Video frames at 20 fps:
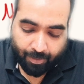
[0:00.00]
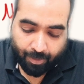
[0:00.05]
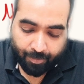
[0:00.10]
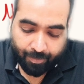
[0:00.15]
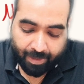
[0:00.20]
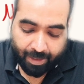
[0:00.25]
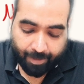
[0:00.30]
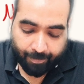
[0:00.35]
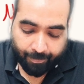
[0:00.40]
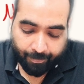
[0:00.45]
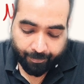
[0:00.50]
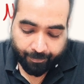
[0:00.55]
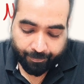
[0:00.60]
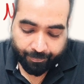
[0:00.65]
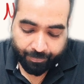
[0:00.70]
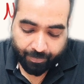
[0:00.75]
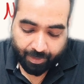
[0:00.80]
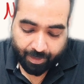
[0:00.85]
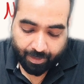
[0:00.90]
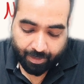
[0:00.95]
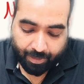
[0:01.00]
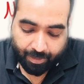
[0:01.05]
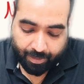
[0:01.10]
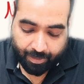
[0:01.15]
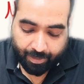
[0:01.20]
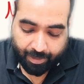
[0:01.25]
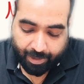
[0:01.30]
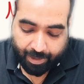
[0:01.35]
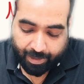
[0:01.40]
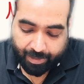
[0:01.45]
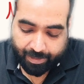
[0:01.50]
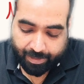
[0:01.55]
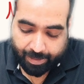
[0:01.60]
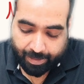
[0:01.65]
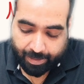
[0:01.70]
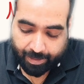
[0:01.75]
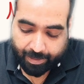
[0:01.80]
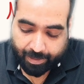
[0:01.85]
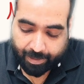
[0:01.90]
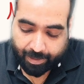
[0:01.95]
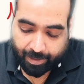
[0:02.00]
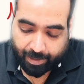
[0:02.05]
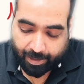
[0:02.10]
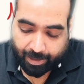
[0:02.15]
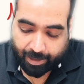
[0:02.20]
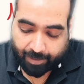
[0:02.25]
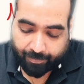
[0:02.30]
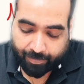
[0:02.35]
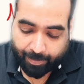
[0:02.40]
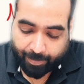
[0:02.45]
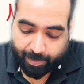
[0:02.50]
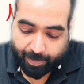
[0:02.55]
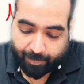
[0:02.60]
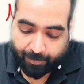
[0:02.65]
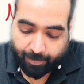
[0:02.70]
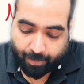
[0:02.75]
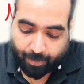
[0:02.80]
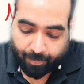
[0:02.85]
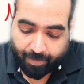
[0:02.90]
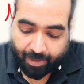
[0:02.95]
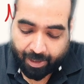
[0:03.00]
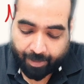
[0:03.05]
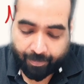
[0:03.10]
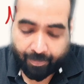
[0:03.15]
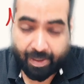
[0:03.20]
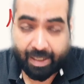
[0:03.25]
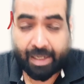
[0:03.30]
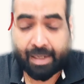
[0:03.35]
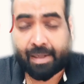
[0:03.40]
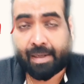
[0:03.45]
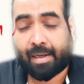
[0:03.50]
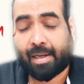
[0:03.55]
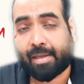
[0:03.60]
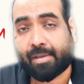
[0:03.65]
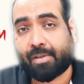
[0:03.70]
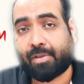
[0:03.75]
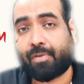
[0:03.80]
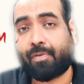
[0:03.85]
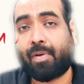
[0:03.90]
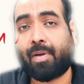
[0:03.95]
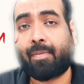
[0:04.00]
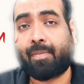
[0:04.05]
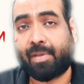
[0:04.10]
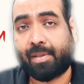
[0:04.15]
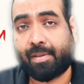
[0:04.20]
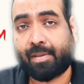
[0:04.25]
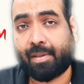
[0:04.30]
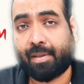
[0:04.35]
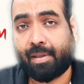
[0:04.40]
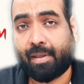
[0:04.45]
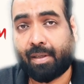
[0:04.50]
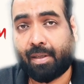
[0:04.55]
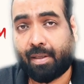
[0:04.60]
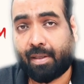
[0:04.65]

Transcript: from them. There is nothing recoverable from them in next 12 months.